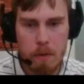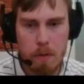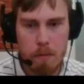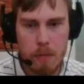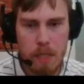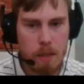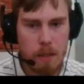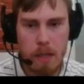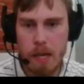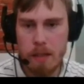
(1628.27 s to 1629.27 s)
But
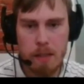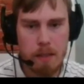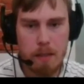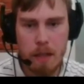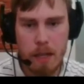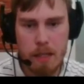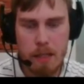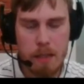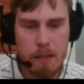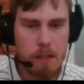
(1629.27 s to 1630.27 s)
yeah, it's just, like I
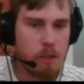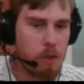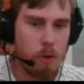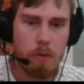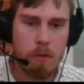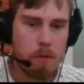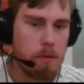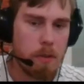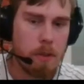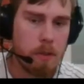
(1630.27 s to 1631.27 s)
said, it's just so
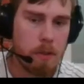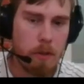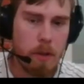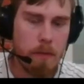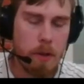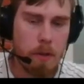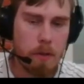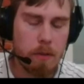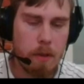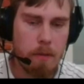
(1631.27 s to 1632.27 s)
difficult
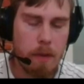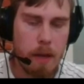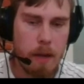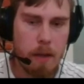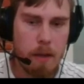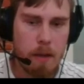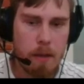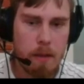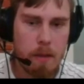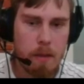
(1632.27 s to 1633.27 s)
to defend
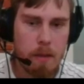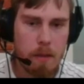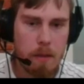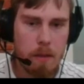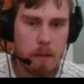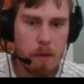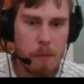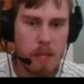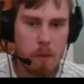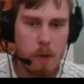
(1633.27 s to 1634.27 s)
no
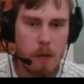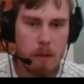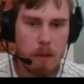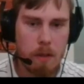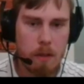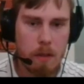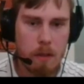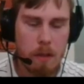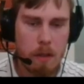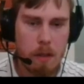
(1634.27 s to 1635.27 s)
matter what.
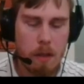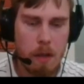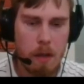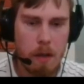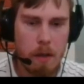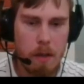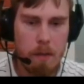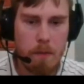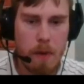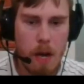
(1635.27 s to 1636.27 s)

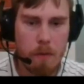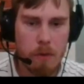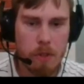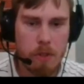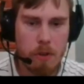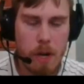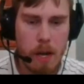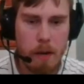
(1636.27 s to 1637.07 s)
e5 was tried.